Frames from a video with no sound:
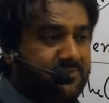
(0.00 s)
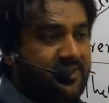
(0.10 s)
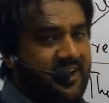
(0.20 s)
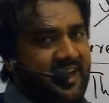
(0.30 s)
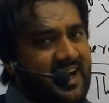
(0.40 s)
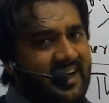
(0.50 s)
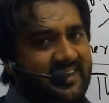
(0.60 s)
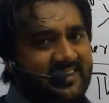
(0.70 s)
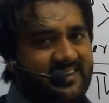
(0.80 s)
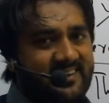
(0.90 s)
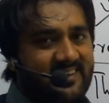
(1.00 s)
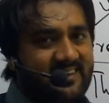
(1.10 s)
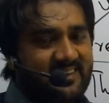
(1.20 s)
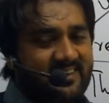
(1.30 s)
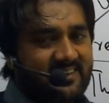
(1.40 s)
There are.
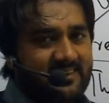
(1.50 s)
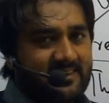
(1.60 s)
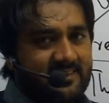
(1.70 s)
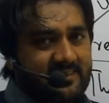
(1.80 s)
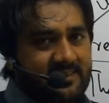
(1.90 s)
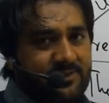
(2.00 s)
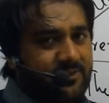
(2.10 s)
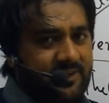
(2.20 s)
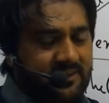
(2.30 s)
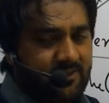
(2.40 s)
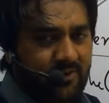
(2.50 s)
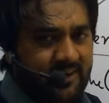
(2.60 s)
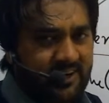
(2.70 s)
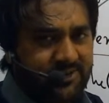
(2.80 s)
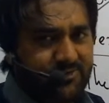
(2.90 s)
You don't
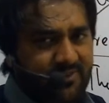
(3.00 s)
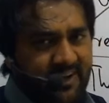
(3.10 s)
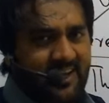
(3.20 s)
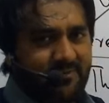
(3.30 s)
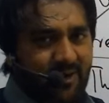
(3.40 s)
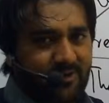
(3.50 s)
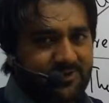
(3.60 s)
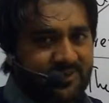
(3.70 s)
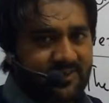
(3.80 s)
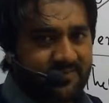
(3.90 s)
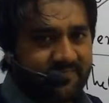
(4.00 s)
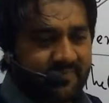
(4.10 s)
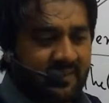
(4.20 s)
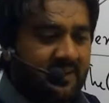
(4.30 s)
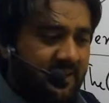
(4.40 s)
need to worry about.
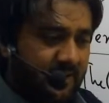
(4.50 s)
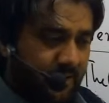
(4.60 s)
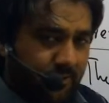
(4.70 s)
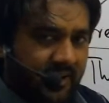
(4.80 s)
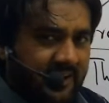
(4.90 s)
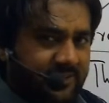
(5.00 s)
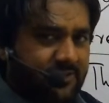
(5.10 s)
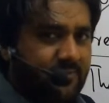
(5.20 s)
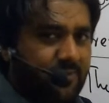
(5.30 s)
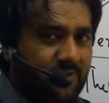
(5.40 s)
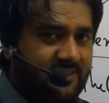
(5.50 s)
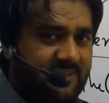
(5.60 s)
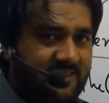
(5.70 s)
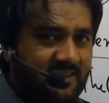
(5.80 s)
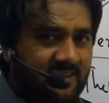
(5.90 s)
Look at your
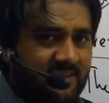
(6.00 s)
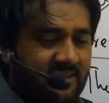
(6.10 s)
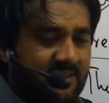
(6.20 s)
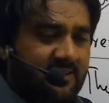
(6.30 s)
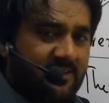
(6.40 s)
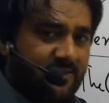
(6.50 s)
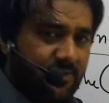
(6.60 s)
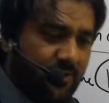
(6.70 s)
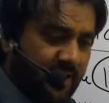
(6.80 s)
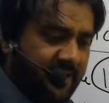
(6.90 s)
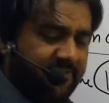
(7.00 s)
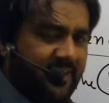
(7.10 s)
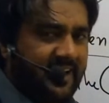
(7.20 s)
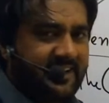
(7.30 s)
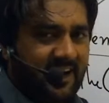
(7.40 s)
books. Go and
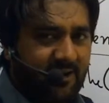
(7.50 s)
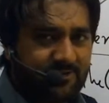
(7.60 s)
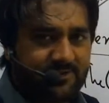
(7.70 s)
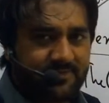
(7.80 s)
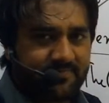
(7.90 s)
find out.